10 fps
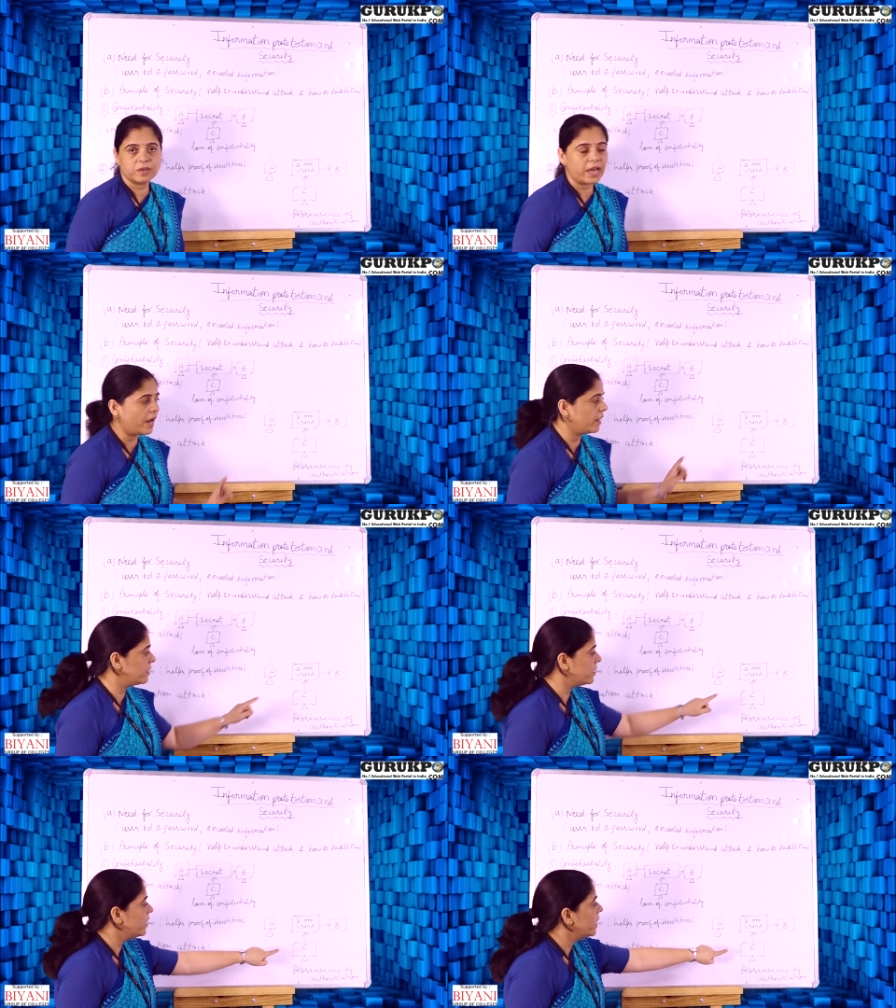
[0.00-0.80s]
and
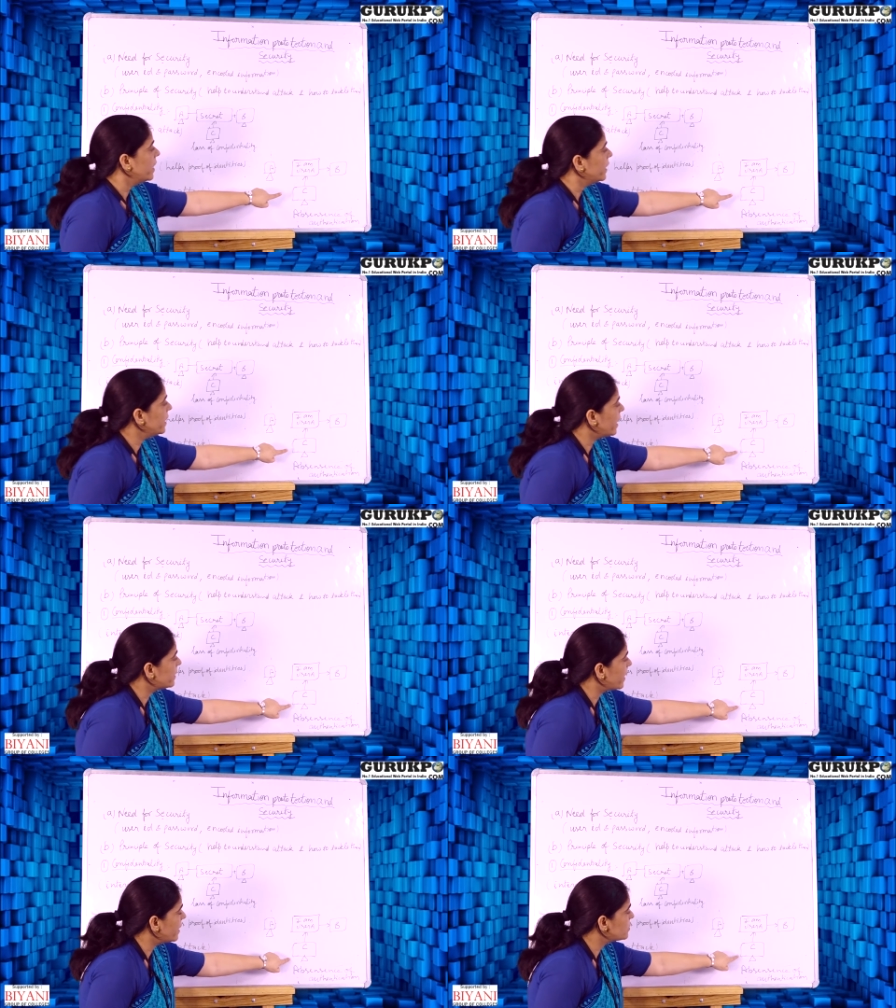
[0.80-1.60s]
he
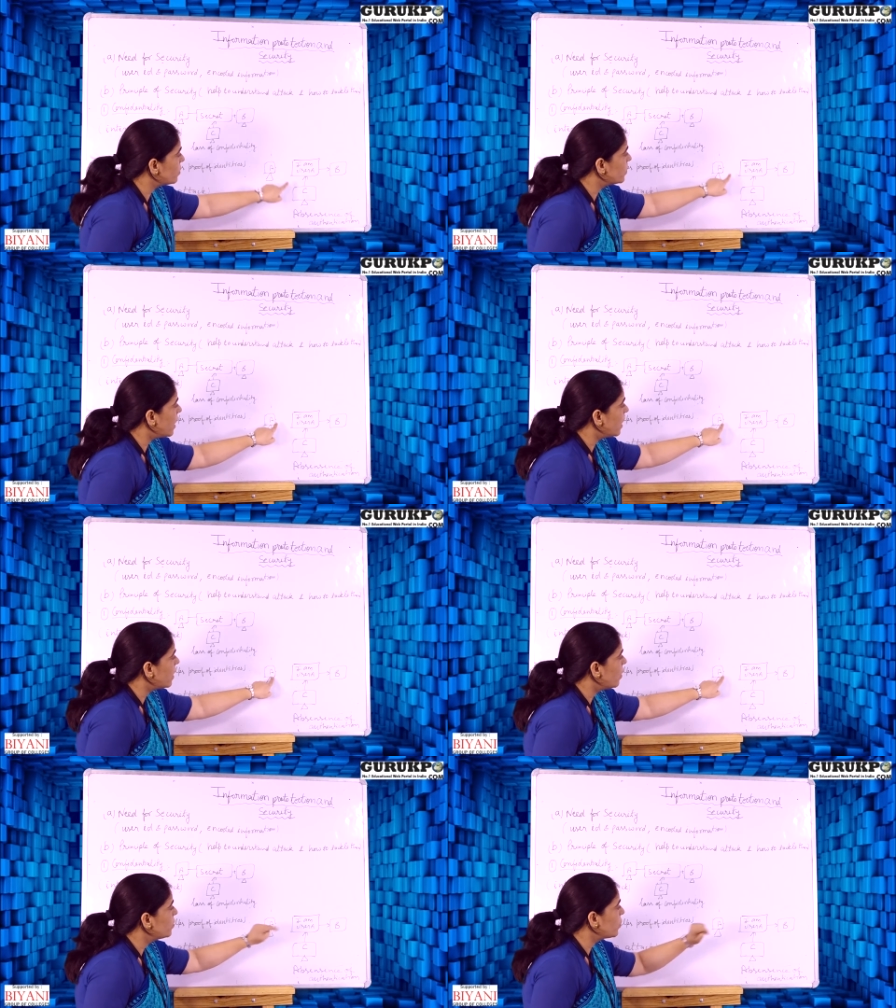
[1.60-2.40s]
attacks on the
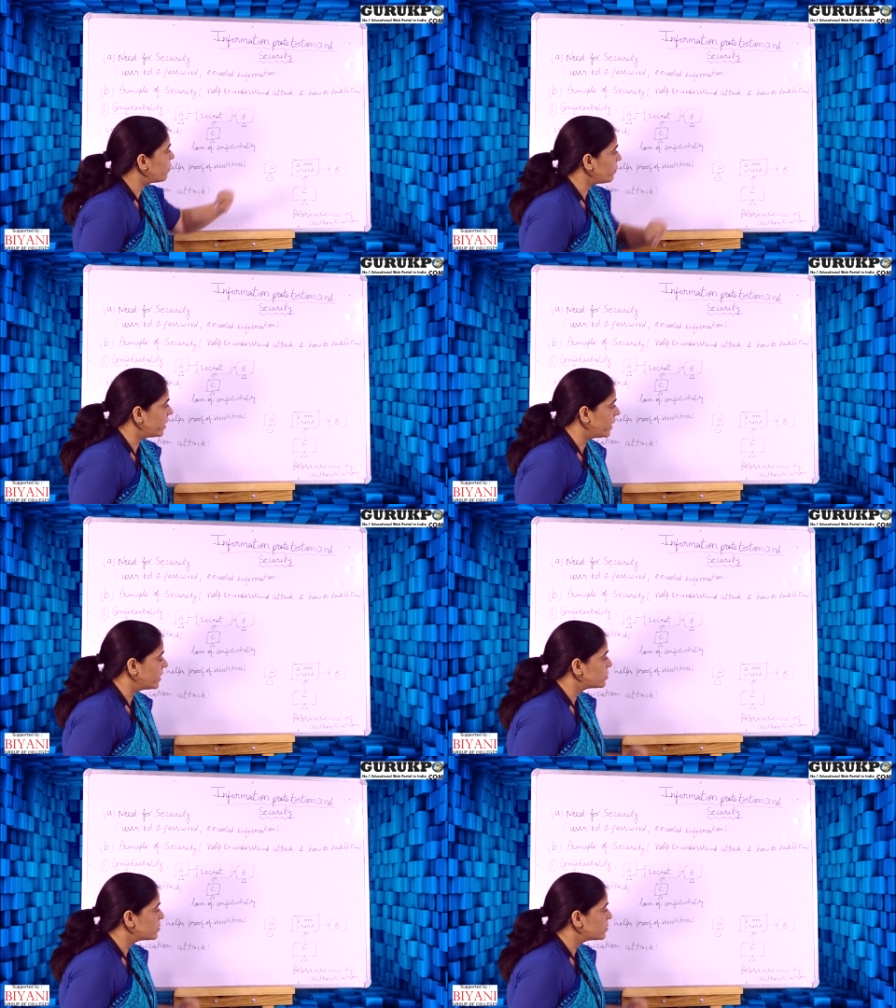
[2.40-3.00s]
account of A.